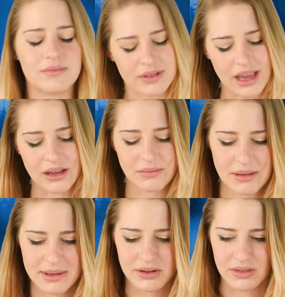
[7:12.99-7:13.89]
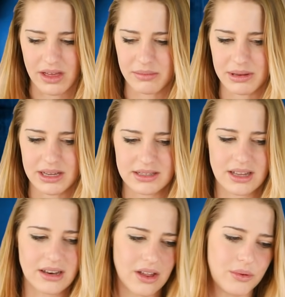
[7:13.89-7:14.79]
Okay, maybe do that, because
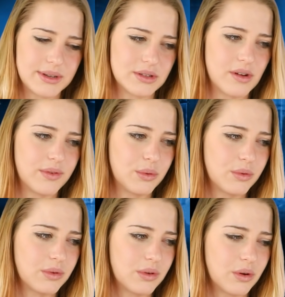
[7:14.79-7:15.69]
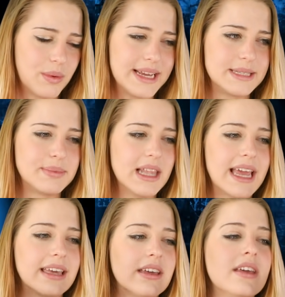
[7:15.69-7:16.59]
then otherwise it'll go for go to waste. But like,